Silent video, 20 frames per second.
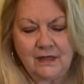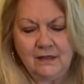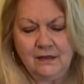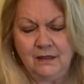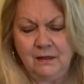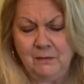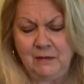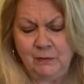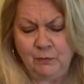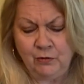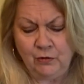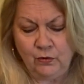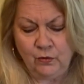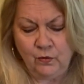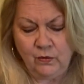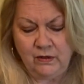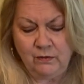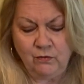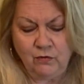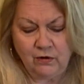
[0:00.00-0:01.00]
Let me pull
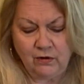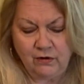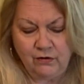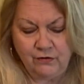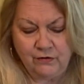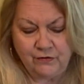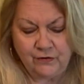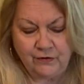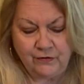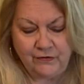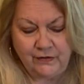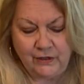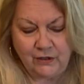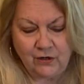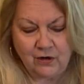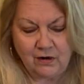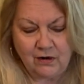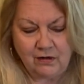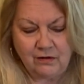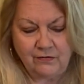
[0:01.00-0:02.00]
one more overview
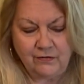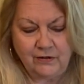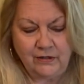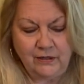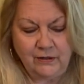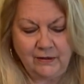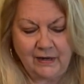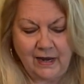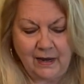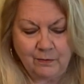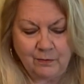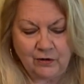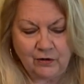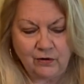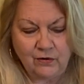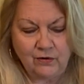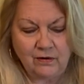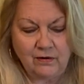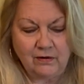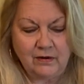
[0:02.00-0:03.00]
card for you
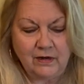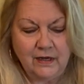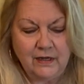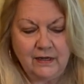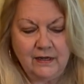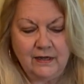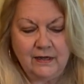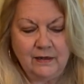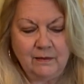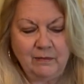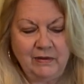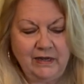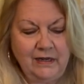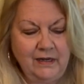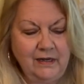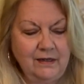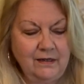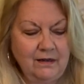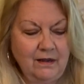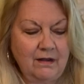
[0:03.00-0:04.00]
Capricorn.
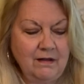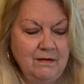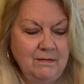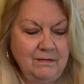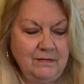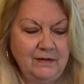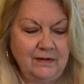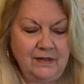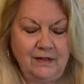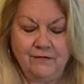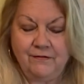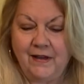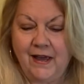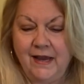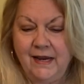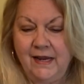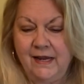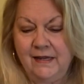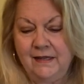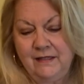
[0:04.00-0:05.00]
But um, if I
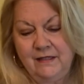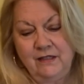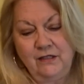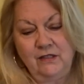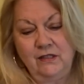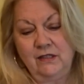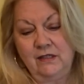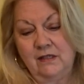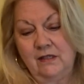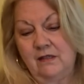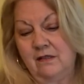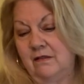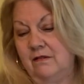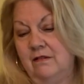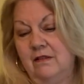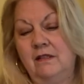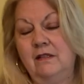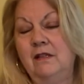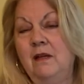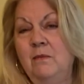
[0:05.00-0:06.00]
had to just
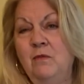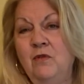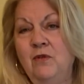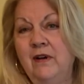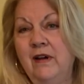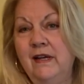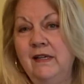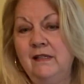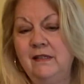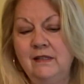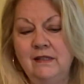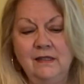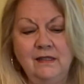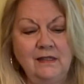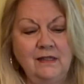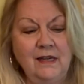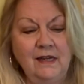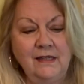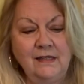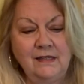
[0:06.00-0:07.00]
summarize
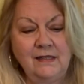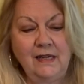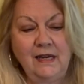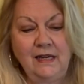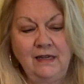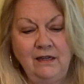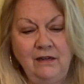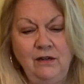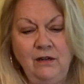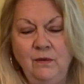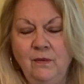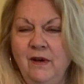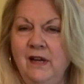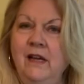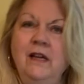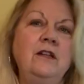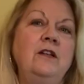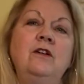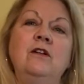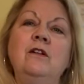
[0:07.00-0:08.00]
this, I'd say, you know
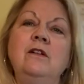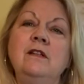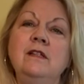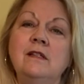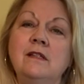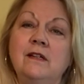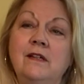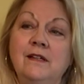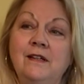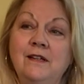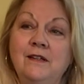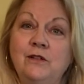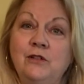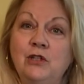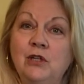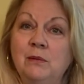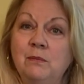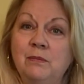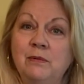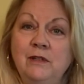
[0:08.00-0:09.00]
what? You're just going to
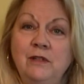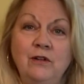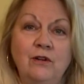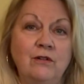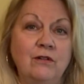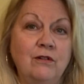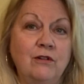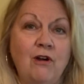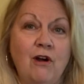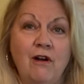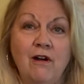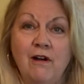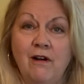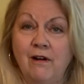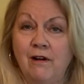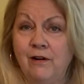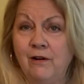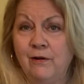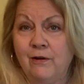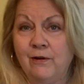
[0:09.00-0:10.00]
jump in your
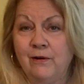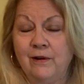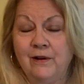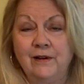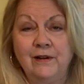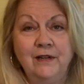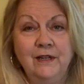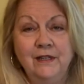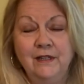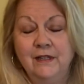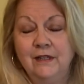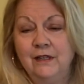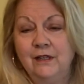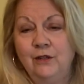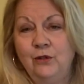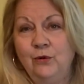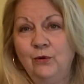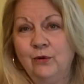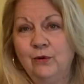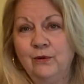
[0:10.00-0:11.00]
car or
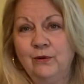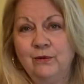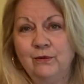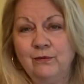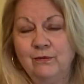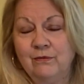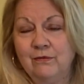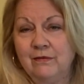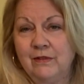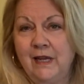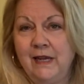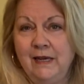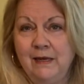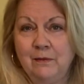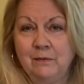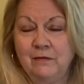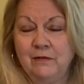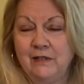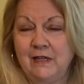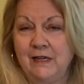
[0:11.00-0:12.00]
your
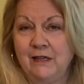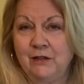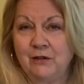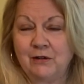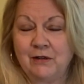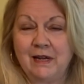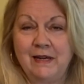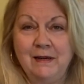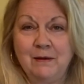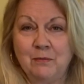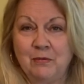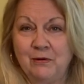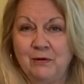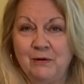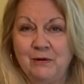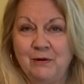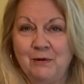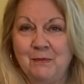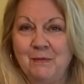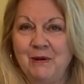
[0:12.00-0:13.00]
camp, take your camper or
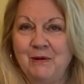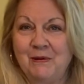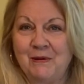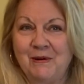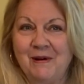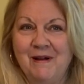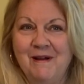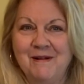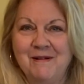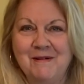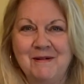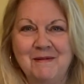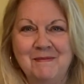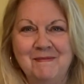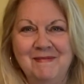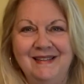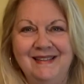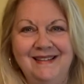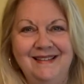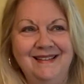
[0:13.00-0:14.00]
your motorhome
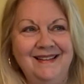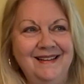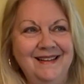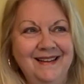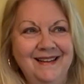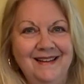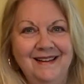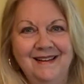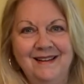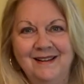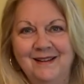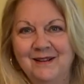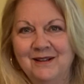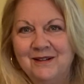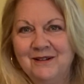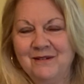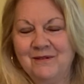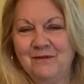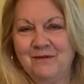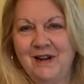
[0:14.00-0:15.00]
and
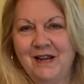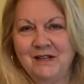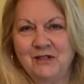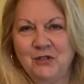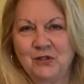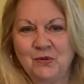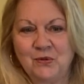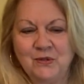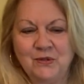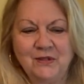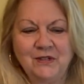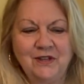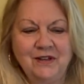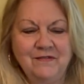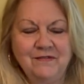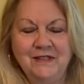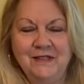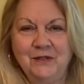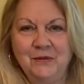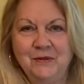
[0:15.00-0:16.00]
ride your horse
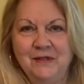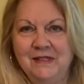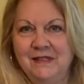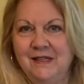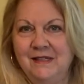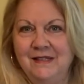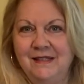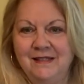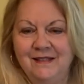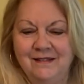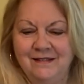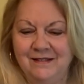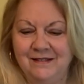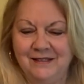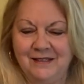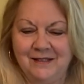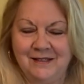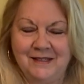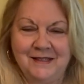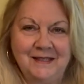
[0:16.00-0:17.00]
off into a sun
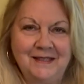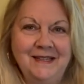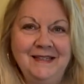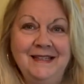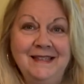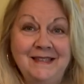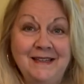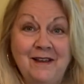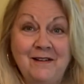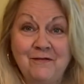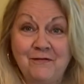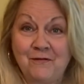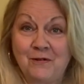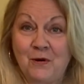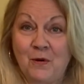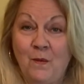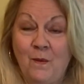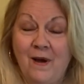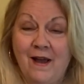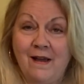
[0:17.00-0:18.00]
into the sunset for
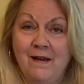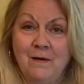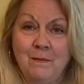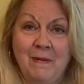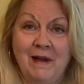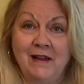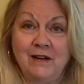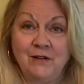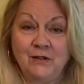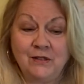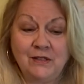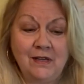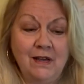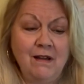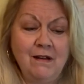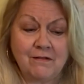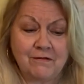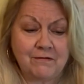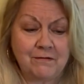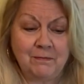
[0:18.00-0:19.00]
a while by
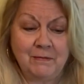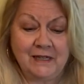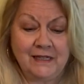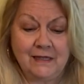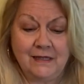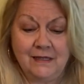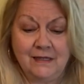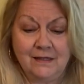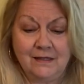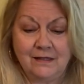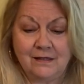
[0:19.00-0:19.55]
yourself because